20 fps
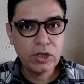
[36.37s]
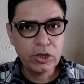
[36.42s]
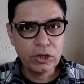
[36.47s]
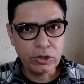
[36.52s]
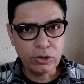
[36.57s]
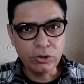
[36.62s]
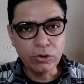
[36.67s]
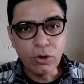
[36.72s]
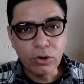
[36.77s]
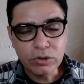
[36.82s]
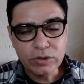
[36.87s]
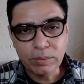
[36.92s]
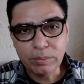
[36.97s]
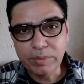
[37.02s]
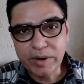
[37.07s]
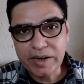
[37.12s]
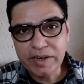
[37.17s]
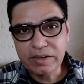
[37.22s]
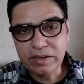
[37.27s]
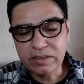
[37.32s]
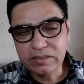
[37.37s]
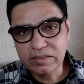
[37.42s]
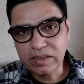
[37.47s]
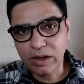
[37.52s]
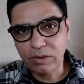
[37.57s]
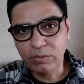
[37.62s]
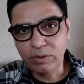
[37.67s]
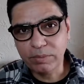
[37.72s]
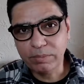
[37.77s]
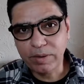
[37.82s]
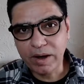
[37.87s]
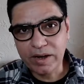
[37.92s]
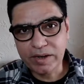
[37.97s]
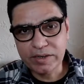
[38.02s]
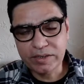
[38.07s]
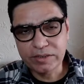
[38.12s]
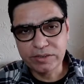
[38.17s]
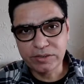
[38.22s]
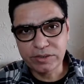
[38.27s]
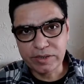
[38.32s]
You know, the brain is covered
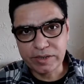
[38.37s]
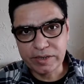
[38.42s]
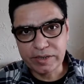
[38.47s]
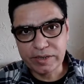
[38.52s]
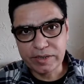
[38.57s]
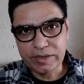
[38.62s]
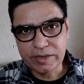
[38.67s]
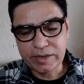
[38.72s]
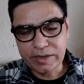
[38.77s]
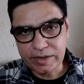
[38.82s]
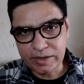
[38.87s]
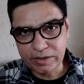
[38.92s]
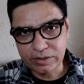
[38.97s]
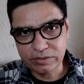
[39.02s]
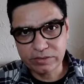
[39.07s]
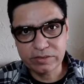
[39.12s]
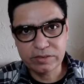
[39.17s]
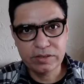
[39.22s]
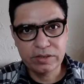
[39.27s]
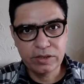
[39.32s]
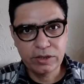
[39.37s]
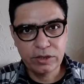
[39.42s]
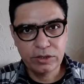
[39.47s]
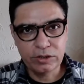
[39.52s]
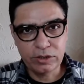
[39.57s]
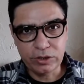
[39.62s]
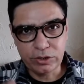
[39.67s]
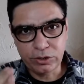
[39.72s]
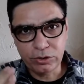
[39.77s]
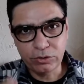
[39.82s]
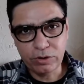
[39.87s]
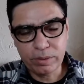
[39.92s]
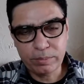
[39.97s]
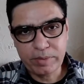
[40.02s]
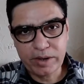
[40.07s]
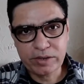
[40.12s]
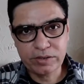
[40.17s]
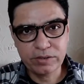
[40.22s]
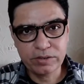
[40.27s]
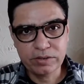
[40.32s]
by three layers, the dura
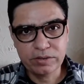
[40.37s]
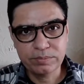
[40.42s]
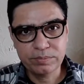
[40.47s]
mater,